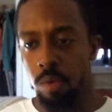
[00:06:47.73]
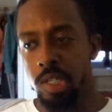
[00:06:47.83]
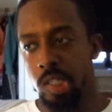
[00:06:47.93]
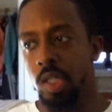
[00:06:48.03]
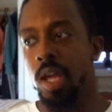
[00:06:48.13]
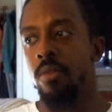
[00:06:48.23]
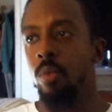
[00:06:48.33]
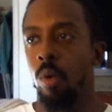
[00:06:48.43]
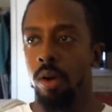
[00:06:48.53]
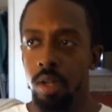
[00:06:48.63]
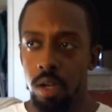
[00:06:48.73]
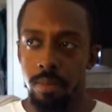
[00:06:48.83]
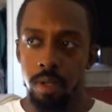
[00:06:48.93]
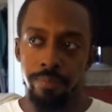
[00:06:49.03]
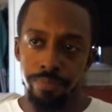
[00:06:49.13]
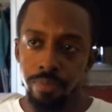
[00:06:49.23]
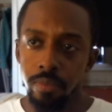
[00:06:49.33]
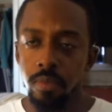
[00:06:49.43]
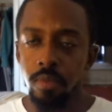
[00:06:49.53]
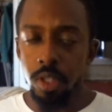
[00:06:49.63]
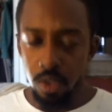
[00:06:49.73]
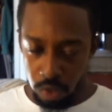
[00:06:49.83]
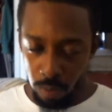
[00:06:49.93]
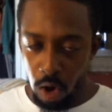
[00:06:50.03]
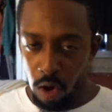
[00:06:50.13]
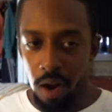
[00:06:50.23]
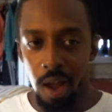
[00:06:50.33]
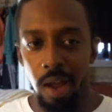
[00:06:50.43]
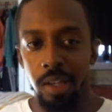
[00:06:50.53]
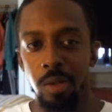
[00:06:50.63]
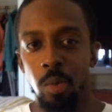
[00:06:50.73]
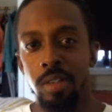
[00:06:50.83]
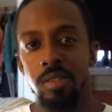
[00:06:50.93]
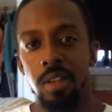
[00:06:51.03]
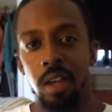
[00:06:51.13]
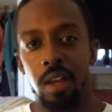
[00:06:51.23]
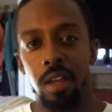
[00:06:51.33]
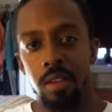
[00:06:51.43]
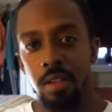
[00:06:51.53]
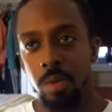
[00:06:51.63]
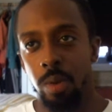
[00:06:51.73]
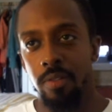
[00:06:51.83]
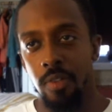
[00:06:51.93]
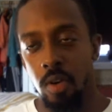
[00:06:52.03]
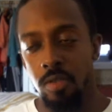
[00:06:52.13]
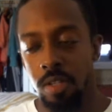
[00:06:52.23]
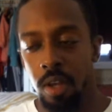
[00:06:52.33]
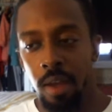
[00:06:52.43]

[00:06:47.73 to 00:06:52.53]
We should have one coming tomorrow, i.e. Wednesday the 21st.